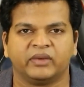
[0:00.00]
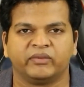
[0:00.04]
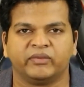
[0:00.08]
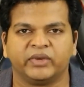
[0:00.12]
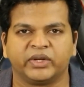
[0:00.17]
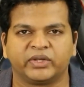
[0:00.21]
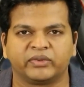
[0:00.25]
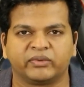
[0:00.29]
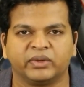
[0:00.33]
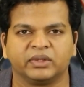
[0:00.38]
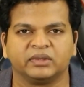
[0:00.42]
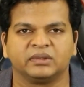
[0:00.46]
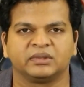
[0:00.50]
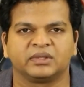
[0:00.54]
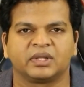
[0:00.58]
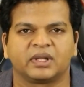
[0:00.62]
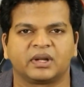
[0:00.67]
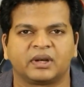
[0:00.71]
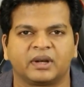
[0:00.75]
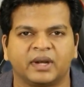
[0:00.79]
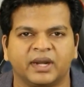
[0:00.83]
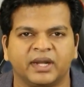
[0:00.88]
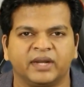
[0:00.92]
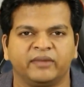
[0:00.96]
which ones
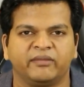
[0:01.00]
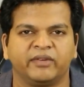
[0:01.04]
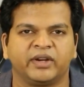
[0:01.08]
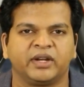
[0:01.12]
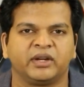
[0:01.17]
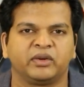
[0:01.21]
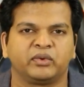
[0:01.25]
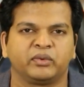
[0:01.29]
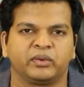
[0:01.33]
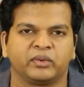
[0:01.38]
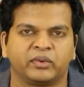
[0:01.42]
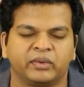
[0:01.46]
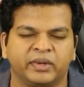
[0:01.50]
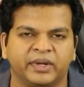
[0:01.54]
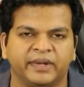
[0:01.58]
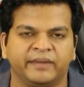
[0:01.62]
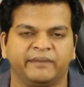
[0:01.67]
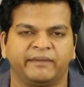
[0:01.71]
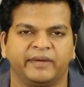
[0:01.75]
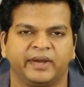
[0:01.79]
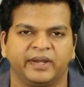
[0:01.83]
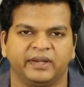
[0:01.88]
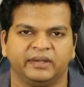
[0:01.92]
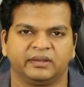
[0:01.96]
are relevant to your
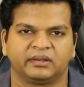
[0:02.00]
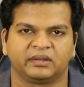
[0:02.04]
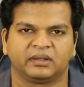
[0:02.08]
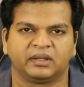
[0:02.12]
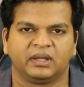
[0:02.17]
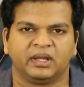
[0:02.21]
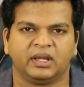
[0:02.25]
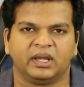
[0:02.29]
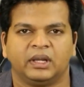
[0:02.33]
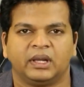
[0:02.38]
device.